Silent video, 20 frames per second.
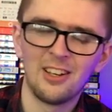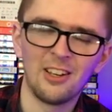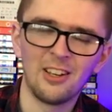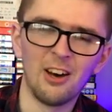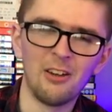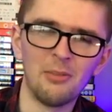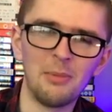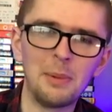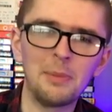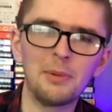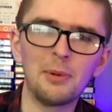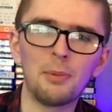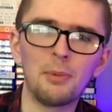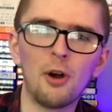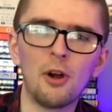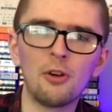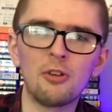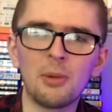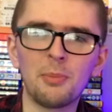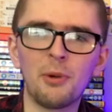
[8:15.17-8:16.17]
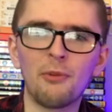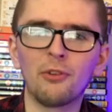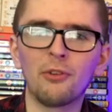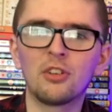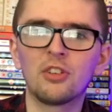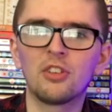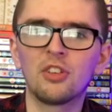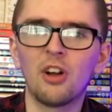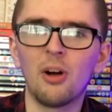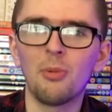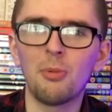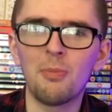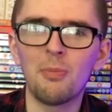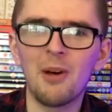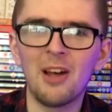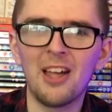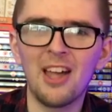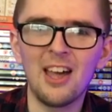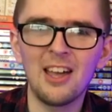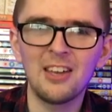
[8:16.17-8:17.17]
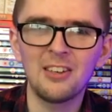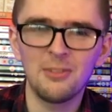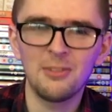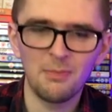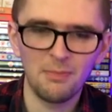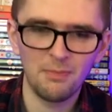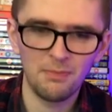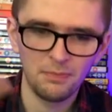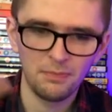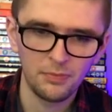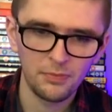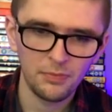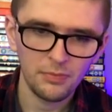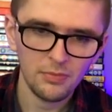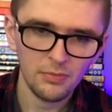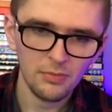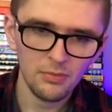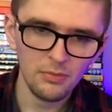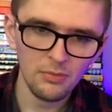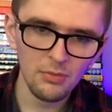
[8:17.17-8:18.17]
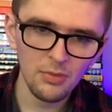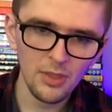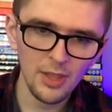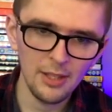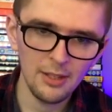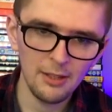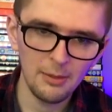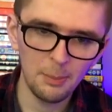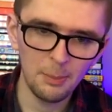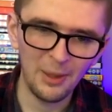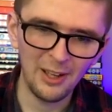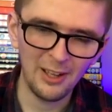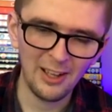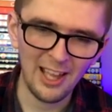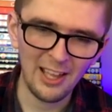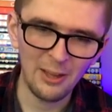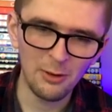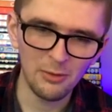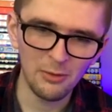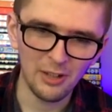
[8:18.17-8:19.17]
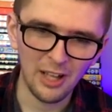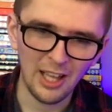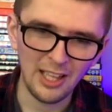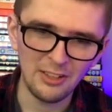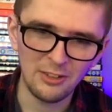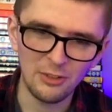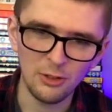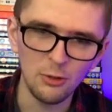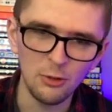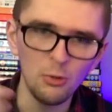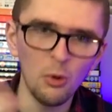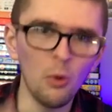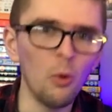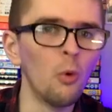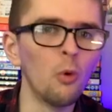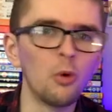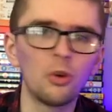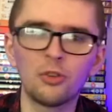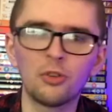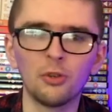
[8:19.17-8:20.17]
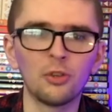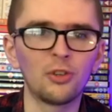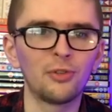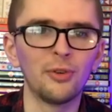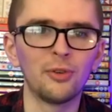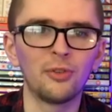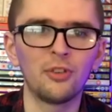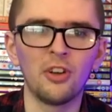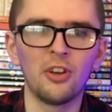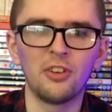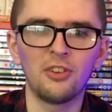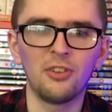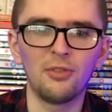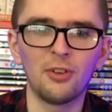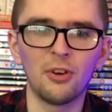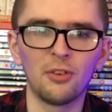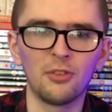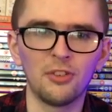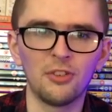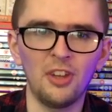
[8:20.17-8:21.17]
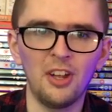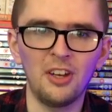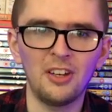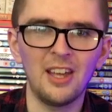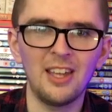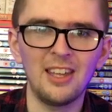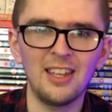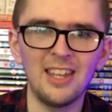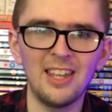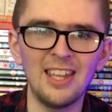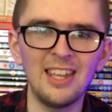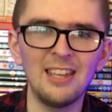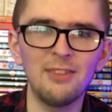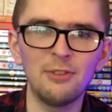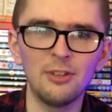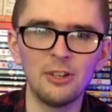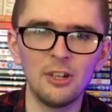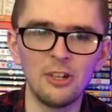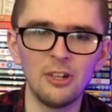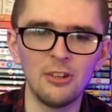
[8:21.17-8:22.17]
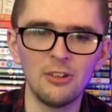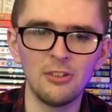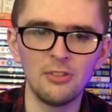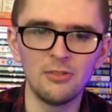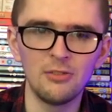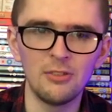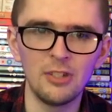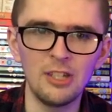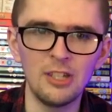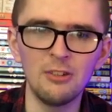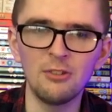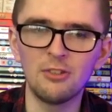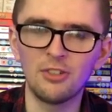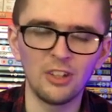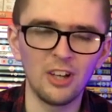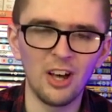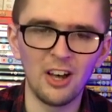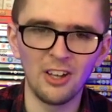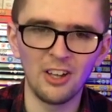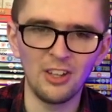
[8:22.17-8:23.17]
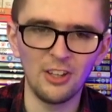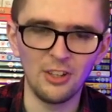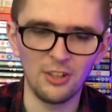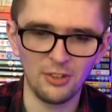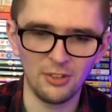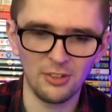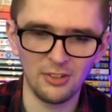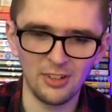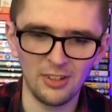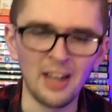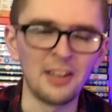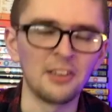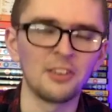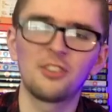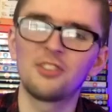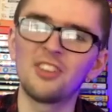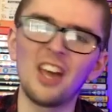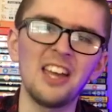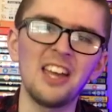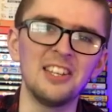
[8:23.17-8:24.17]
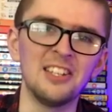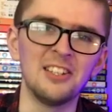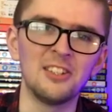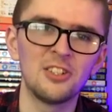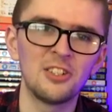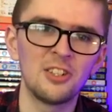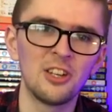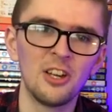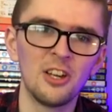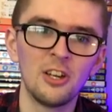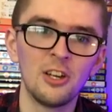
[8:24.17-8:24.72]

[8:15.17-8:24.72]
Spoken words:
Can't remember the programme off the top of my head. But they do all sorts of alternative content. They even utilise that stage,